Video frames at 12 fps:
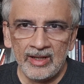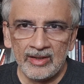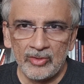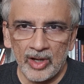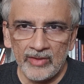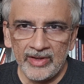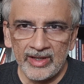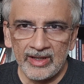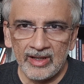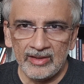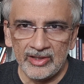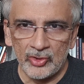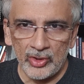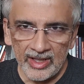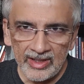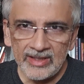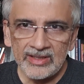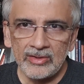driving, the
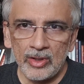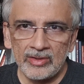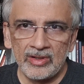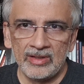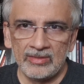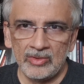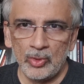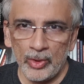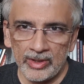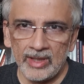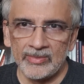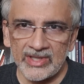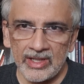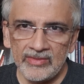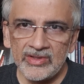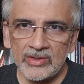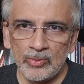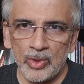trainers not knowing
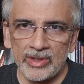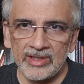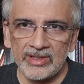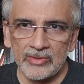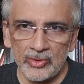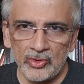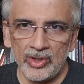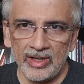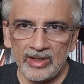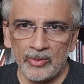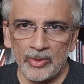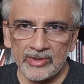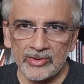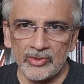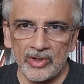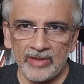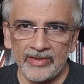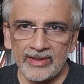themselves what is good training or what is good
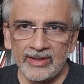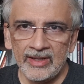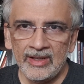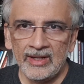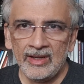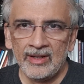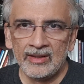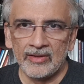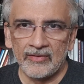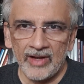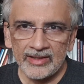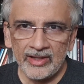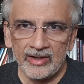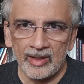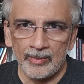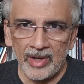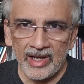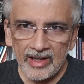driving, the fact that you can
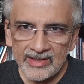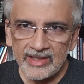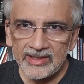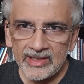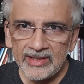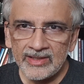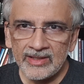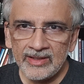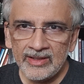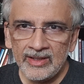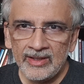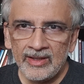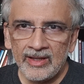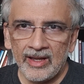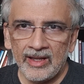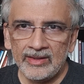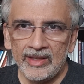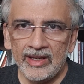buy licenses,
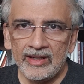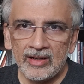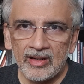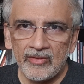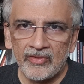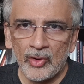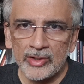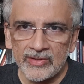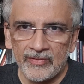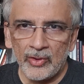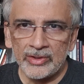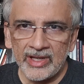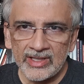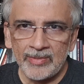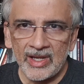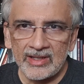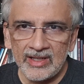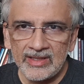and then of course the fourth
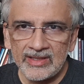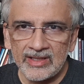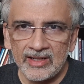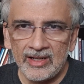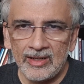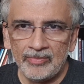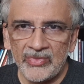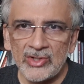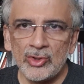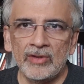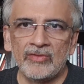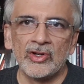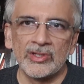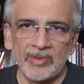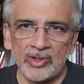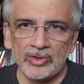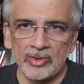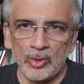aspect is there's no
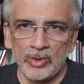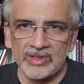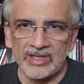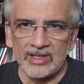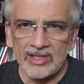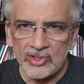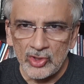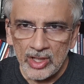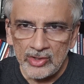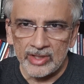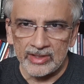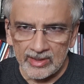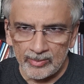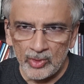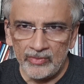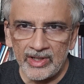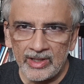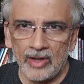enforcement on the roads. It is changing, it's
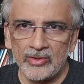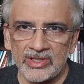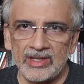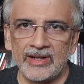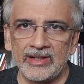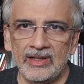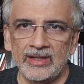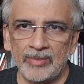improving now slightly in